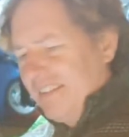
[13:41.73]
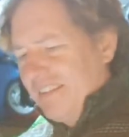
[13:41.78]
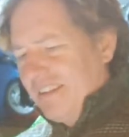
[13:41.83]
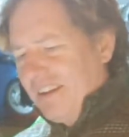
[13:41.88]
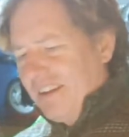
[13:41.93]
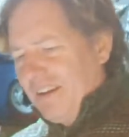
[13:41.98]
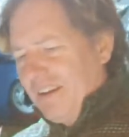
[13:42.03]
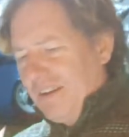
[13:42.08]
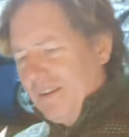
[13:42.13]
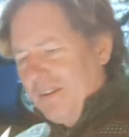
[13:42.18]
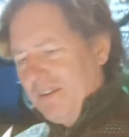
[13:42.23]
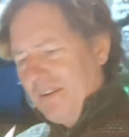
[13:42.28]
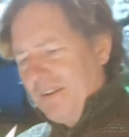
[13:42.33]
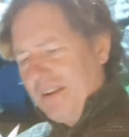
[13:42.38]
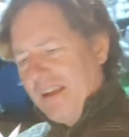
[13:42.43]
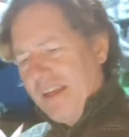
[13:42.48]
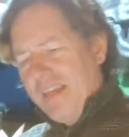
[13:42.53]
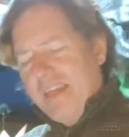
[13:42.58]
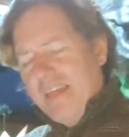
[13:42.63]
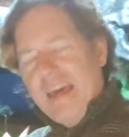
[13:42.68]
so
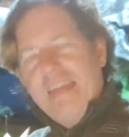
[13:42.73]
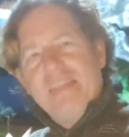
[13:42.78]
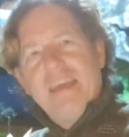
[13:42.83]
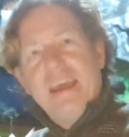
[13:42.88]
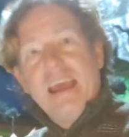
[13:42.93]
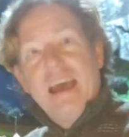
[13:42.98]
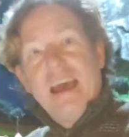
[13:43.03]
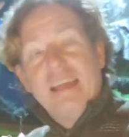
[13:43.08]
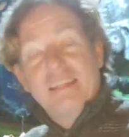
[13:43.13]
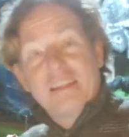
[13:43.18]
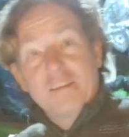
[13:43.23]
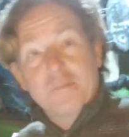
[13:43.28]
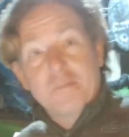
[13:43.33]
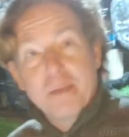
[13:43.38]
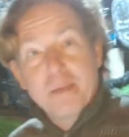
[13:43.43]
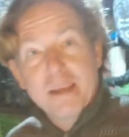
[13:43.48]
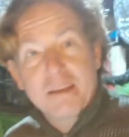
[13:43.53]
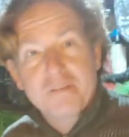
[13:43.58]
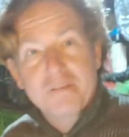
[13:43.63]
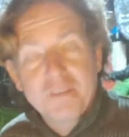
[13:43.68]
then they had this
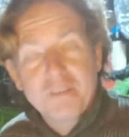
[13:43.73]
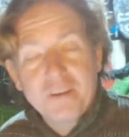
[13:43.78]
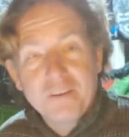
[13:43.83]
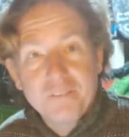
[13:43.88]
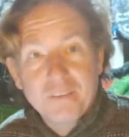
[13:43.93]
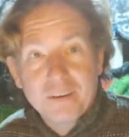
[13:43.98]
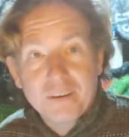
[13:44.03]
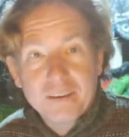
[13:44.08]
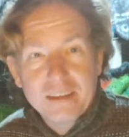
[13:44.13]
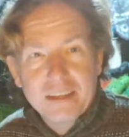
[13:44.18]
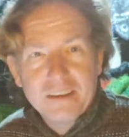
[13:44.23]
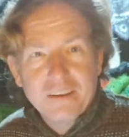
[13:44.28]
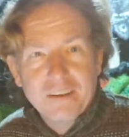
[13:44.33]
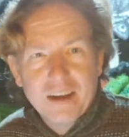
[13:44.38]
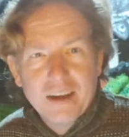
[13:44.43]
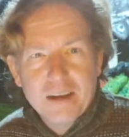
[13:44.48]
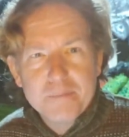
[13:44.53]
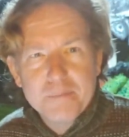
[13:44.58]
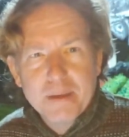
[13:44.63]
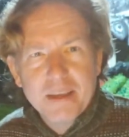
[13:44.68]
big funeral. You know
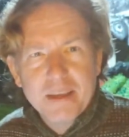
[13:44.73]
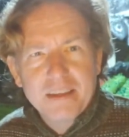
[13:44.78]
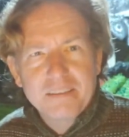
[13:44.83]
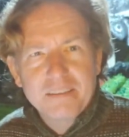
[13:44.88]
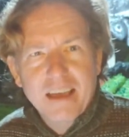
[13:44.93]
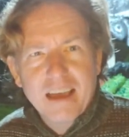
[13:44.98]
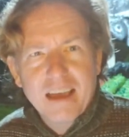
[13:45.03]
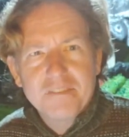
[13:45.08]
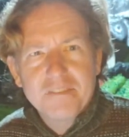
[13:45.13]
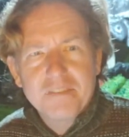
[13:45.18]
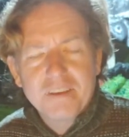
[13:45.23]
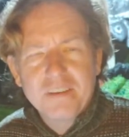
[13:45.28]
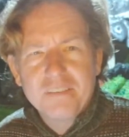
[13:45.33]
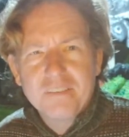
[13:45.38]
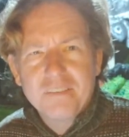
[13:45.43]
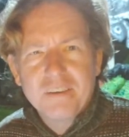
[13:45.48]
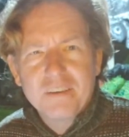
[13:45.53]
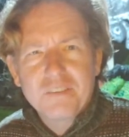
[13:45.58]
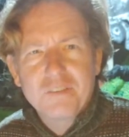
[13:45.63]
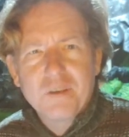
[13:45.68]
how pigs have
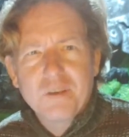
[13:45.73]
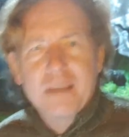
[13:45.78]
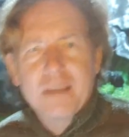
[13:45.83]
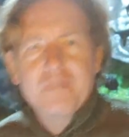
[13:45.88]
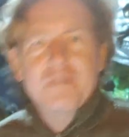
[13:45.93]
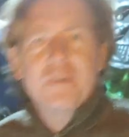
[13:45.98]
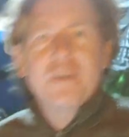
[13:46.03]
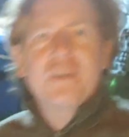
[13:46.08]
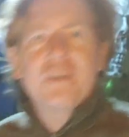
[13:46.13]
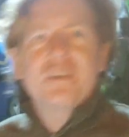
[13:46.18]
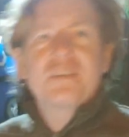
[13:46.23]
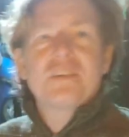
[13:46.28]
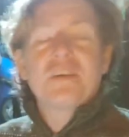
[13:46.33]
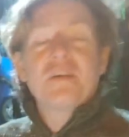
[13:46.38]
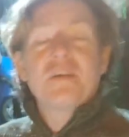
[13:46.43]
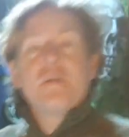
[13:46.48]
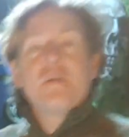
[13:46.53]
funerals, right, folks?